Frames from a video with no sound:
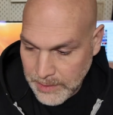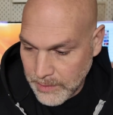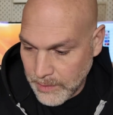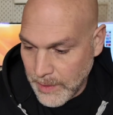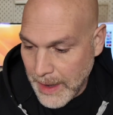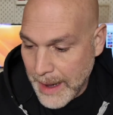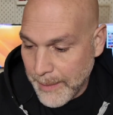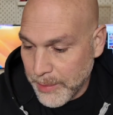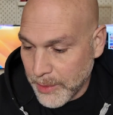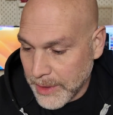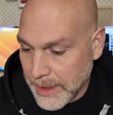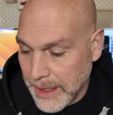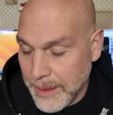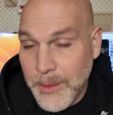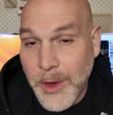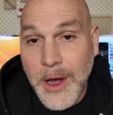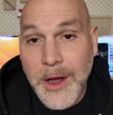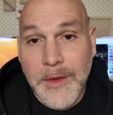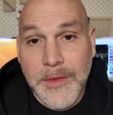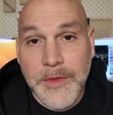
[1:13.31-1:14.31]
wrapper came
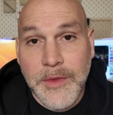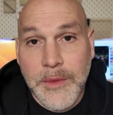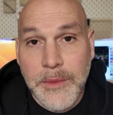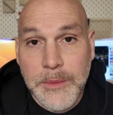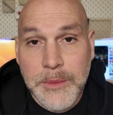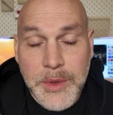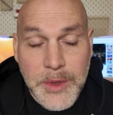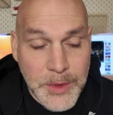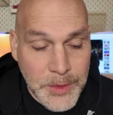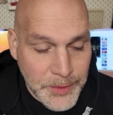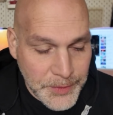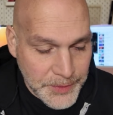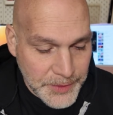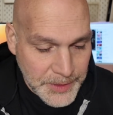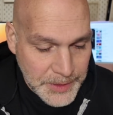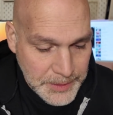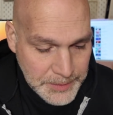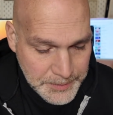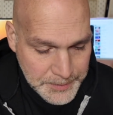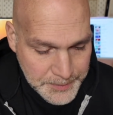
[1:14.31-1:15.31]
off
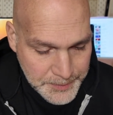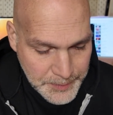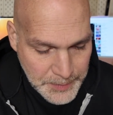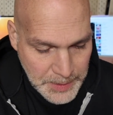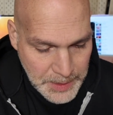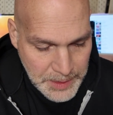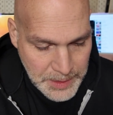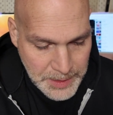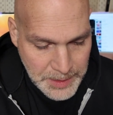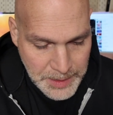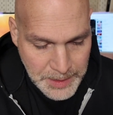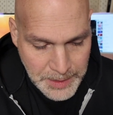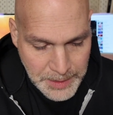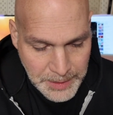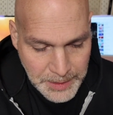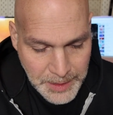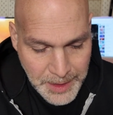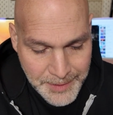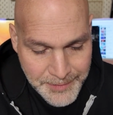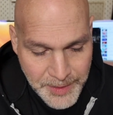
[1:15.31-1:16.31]
beautifully.
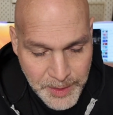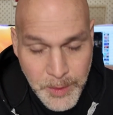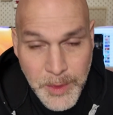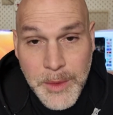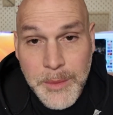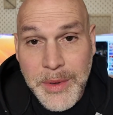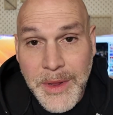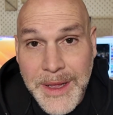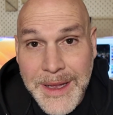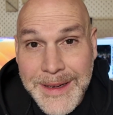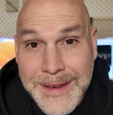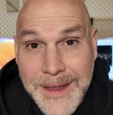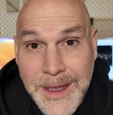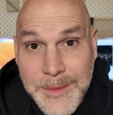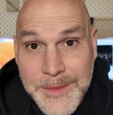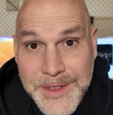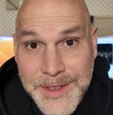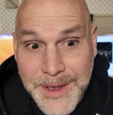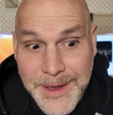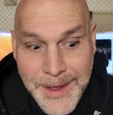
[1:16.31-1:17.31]
Love it when a plan
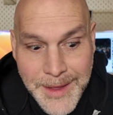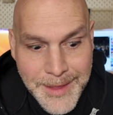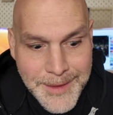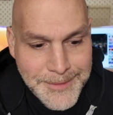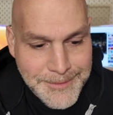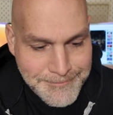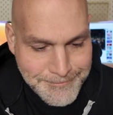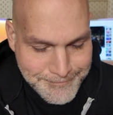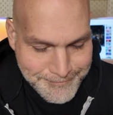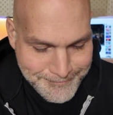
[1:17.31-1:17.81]
comes together.